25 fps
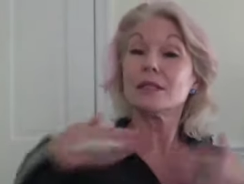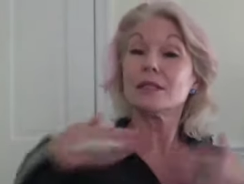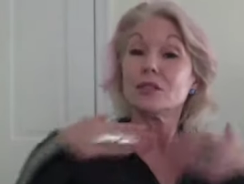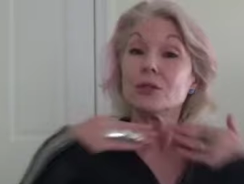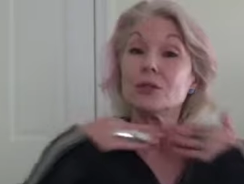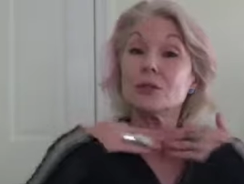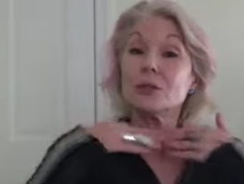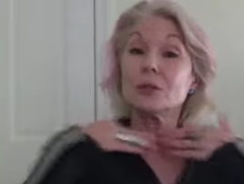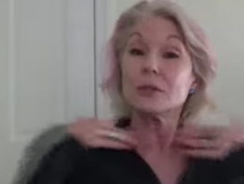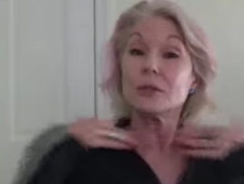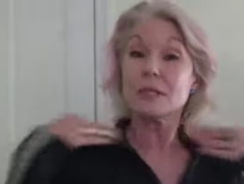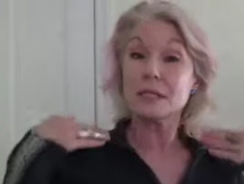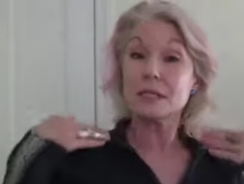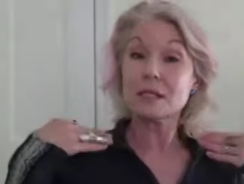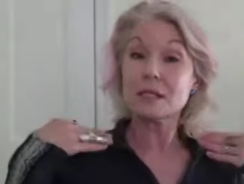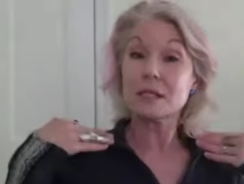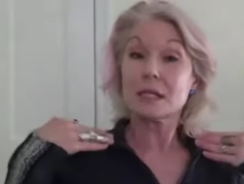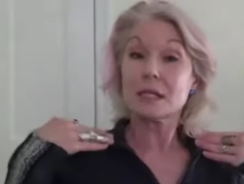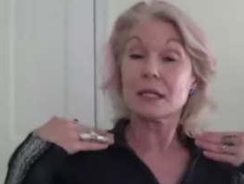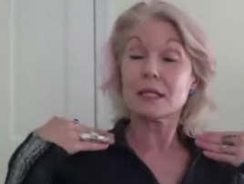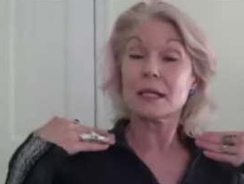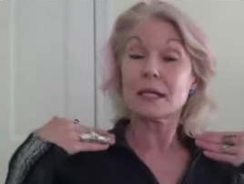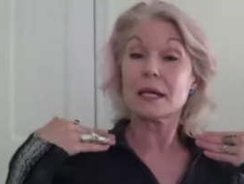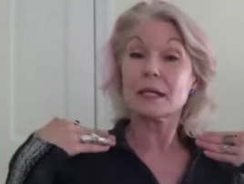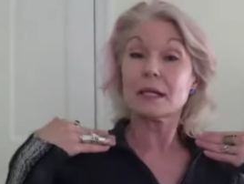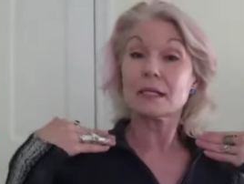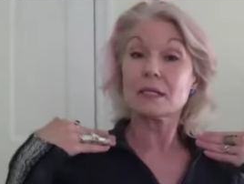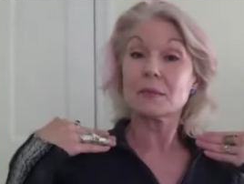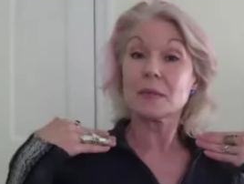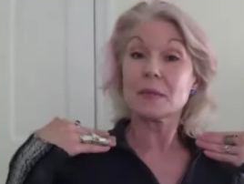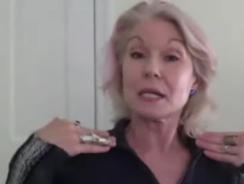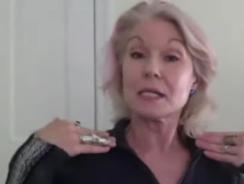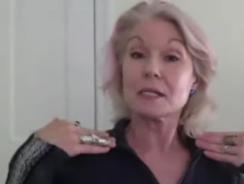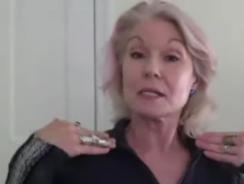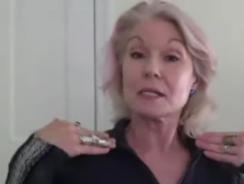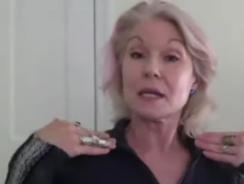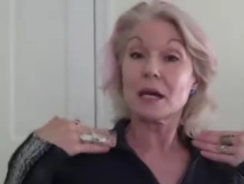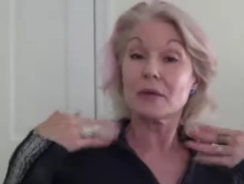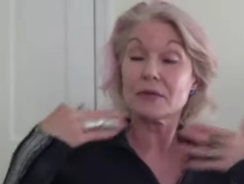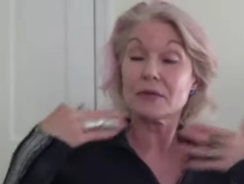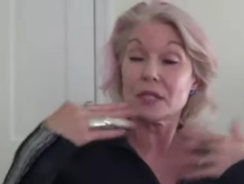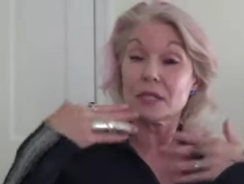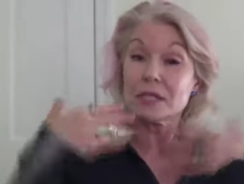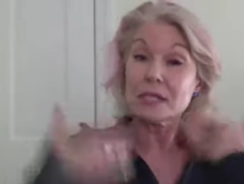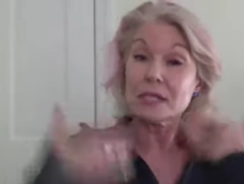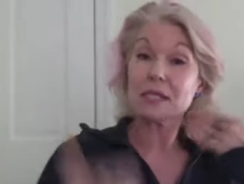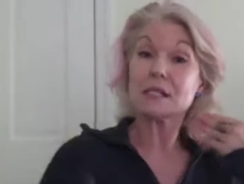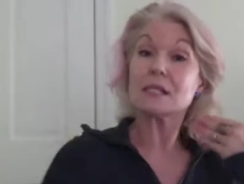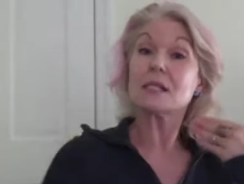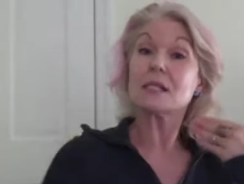to disconnect myself, to
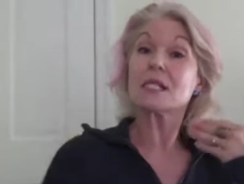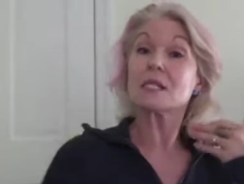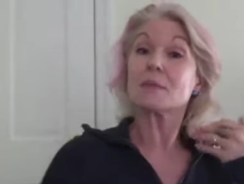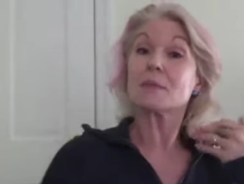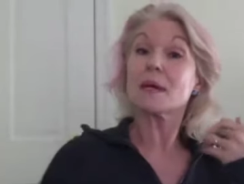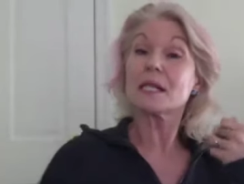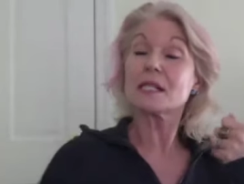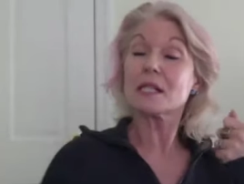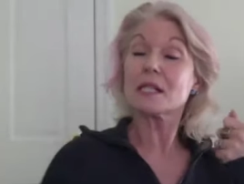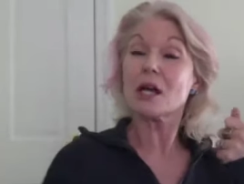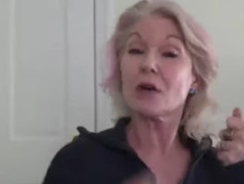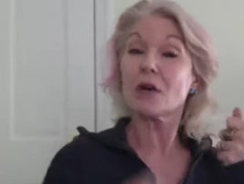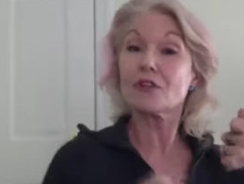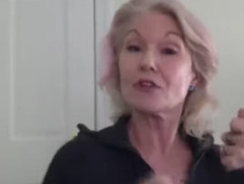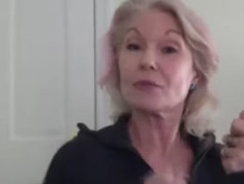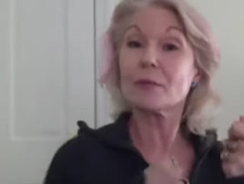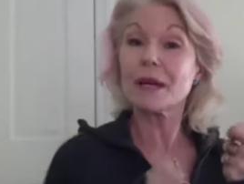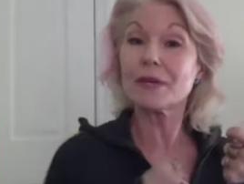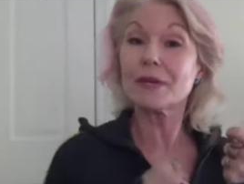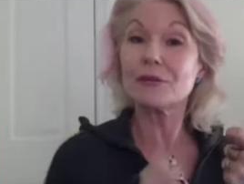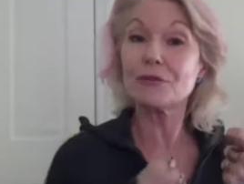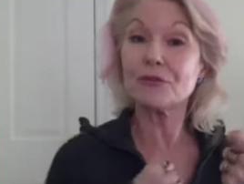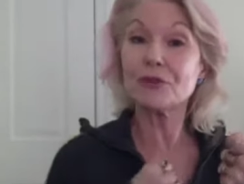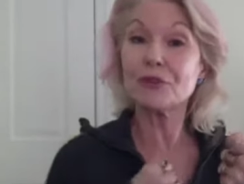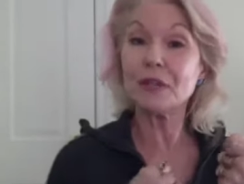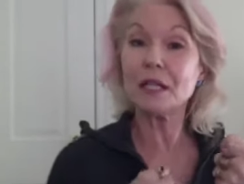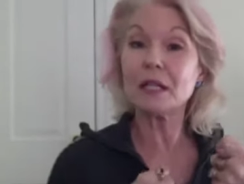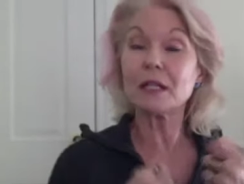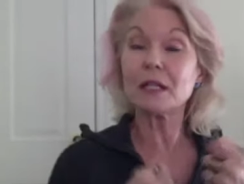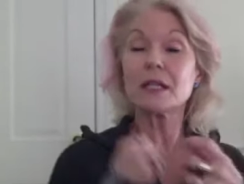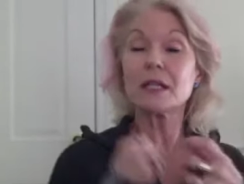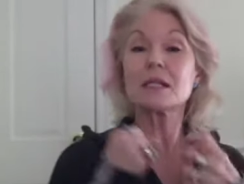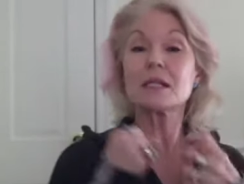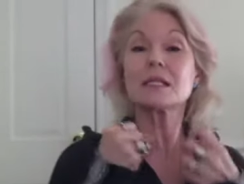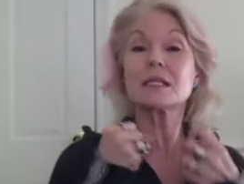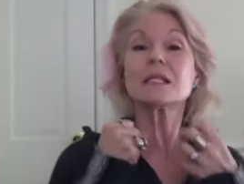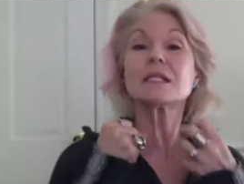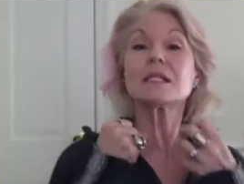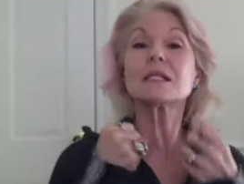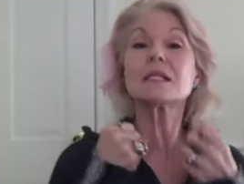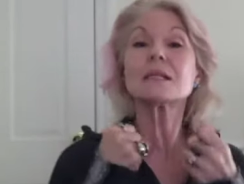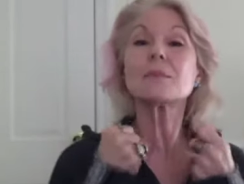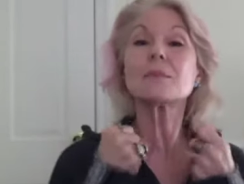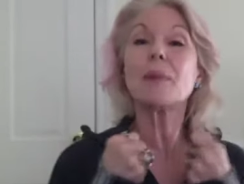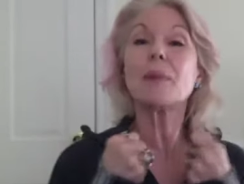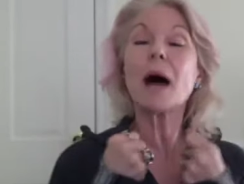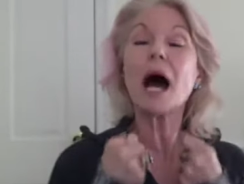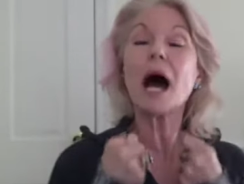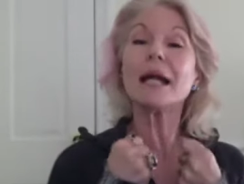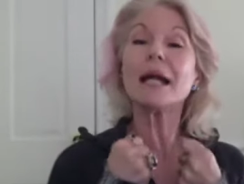distance myself from my feelings. It's a
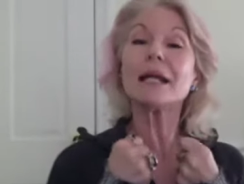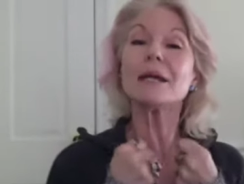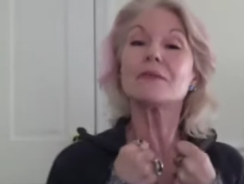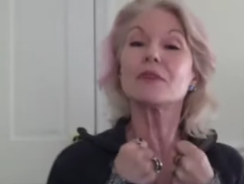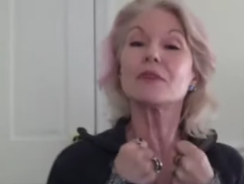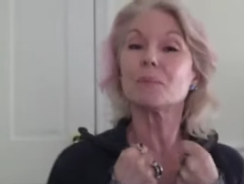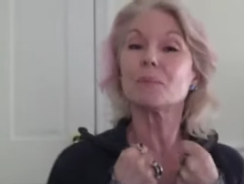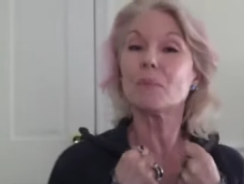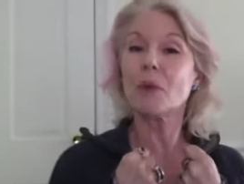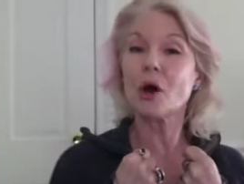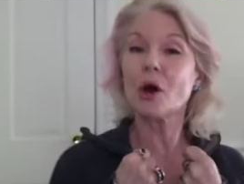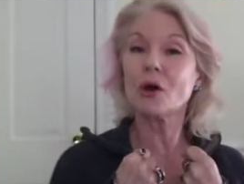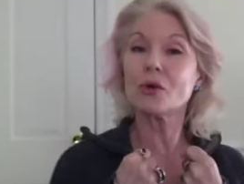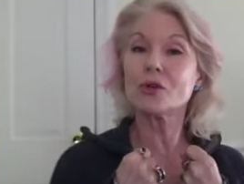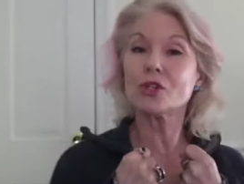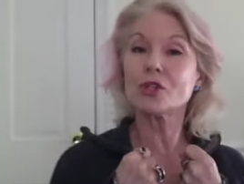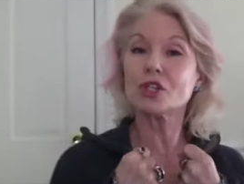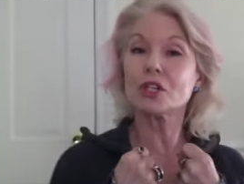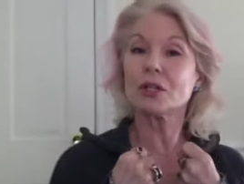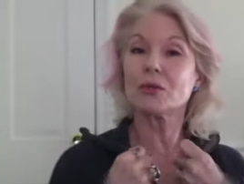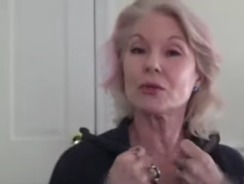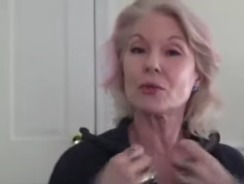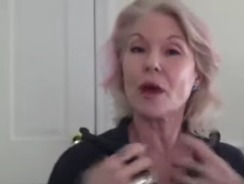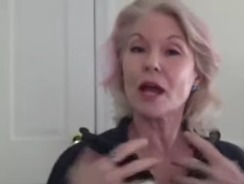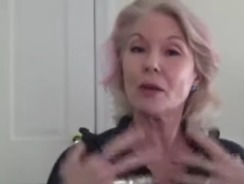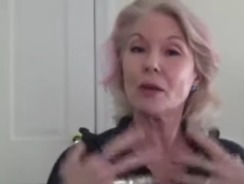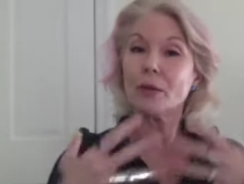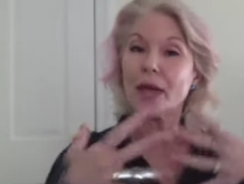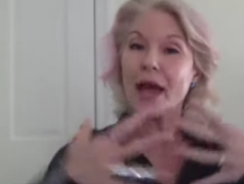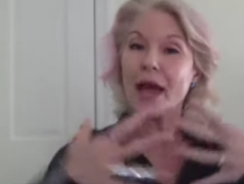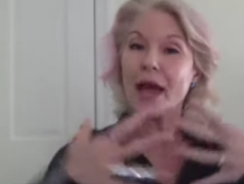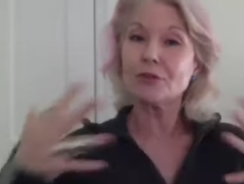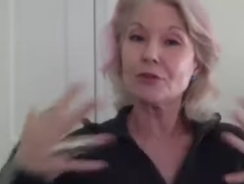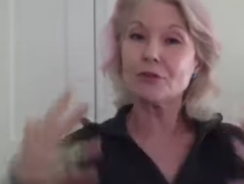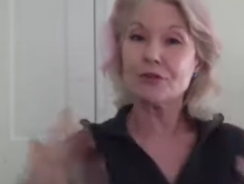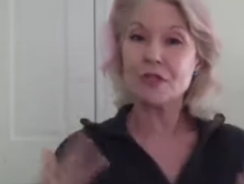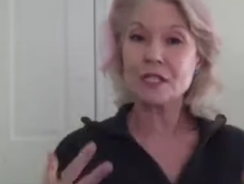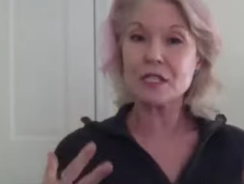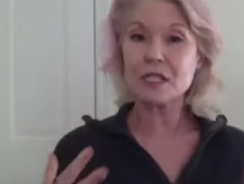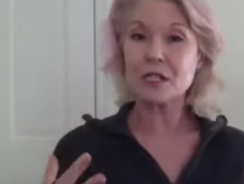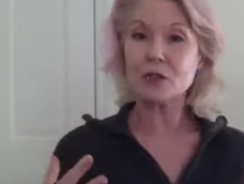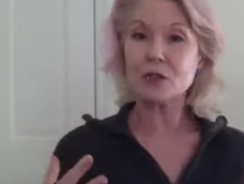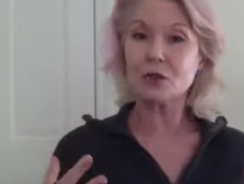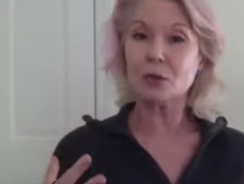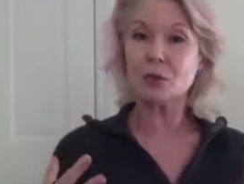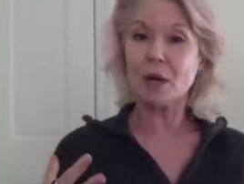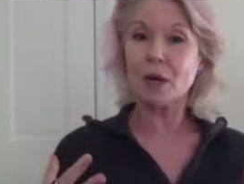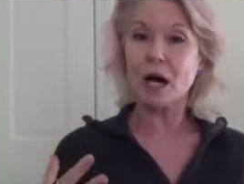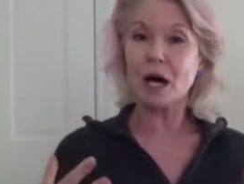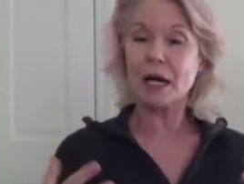body of emotion, right? We have a physical
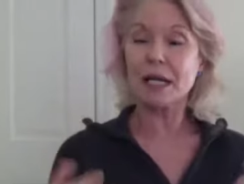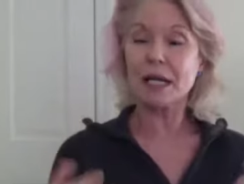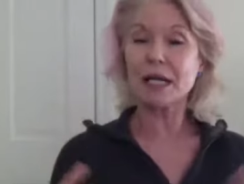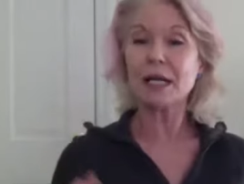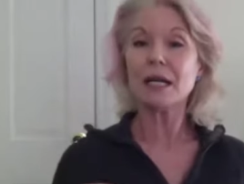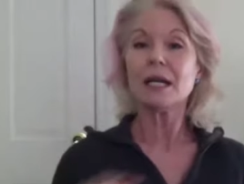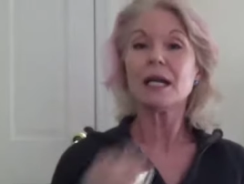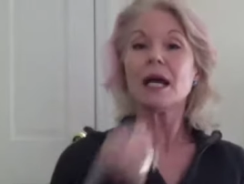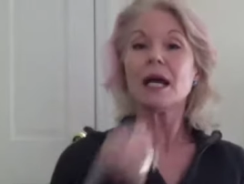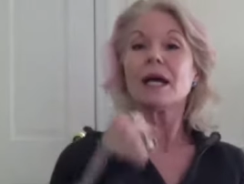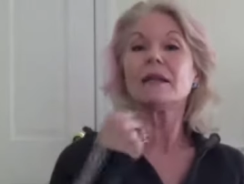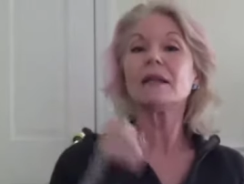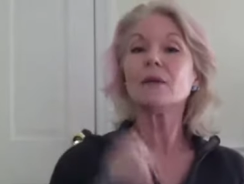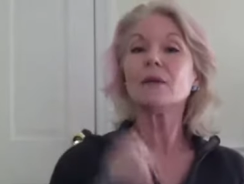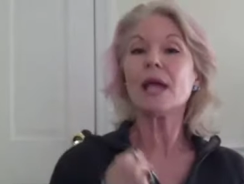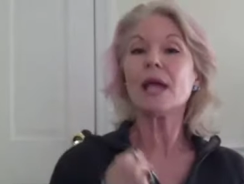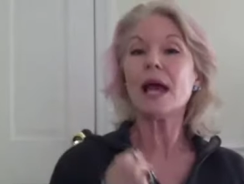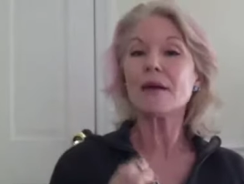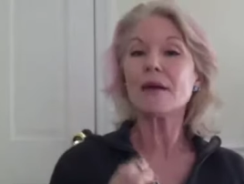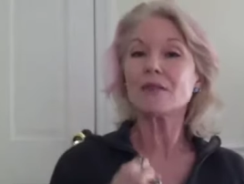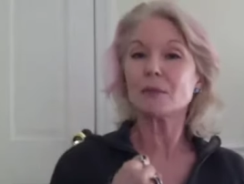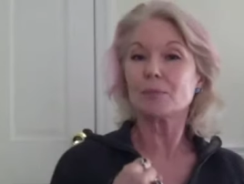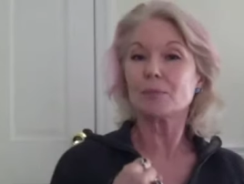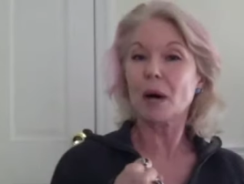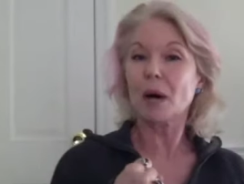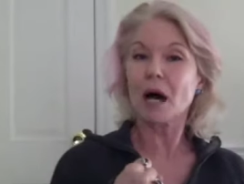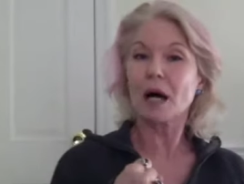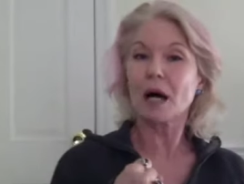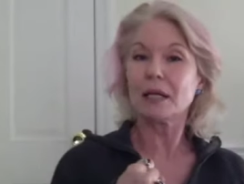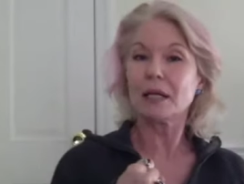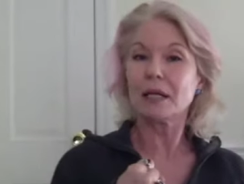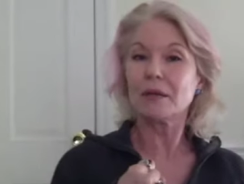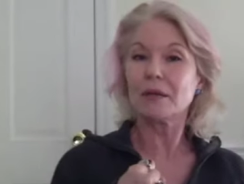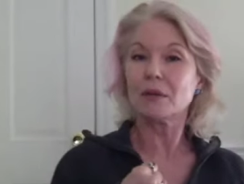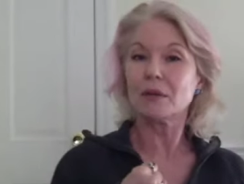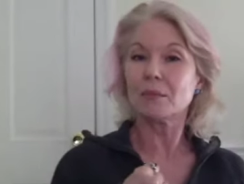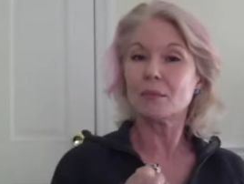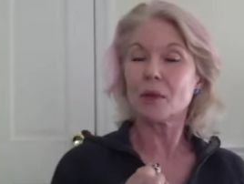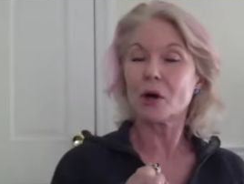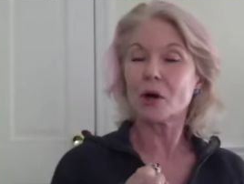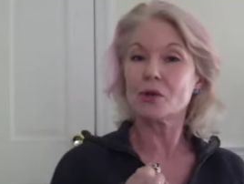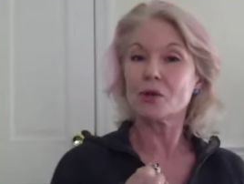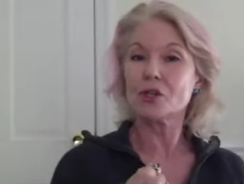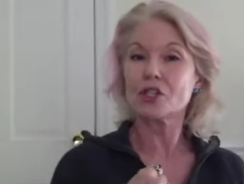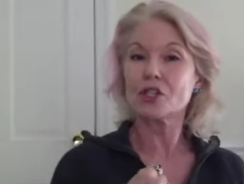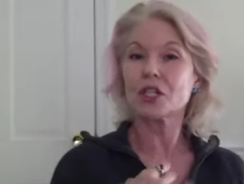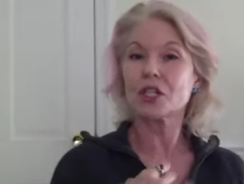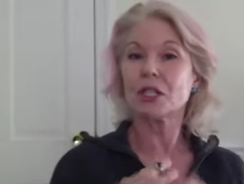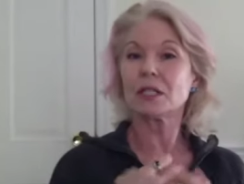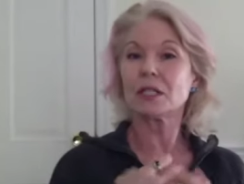body, and then we have a body of
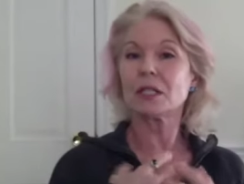emotion.